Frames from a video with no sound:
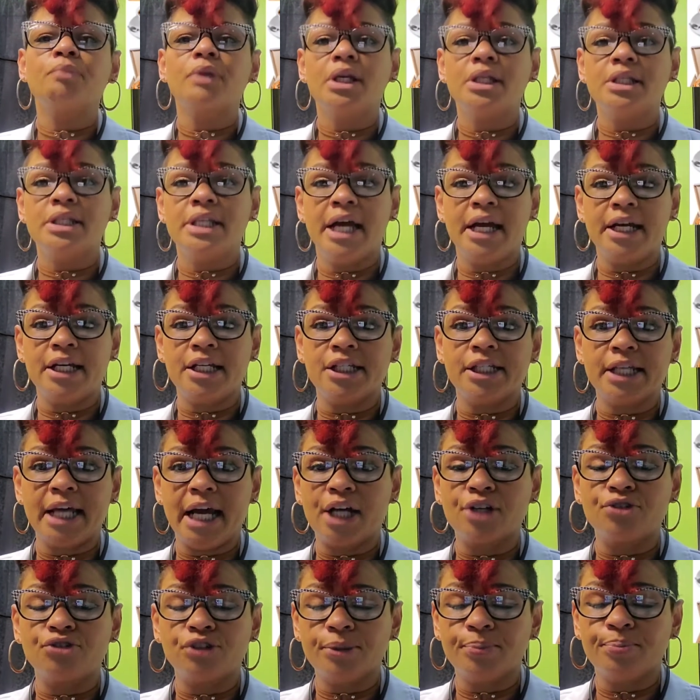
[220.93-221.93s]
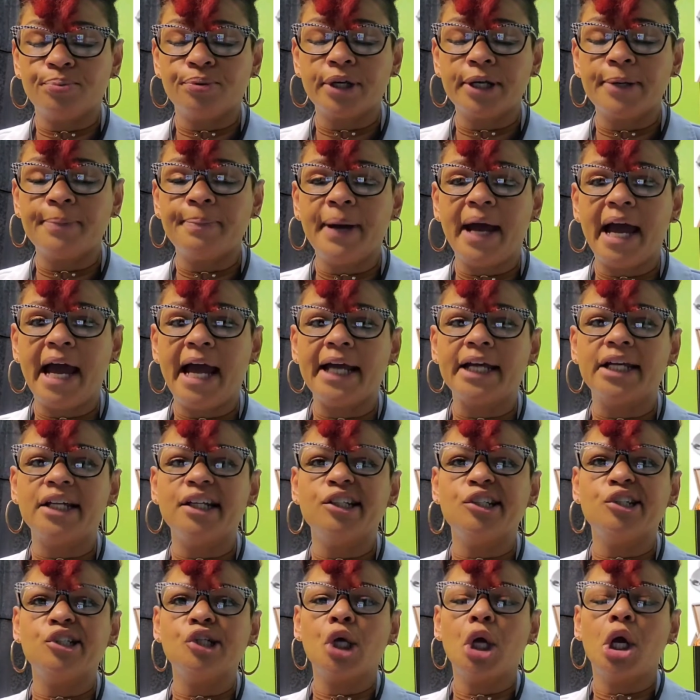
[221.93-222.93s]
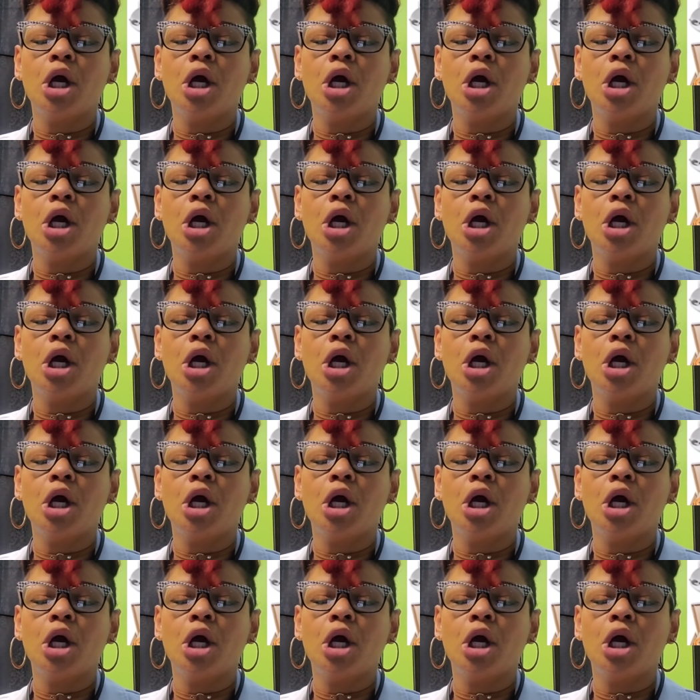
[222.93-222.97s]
that is actually pre-packaged.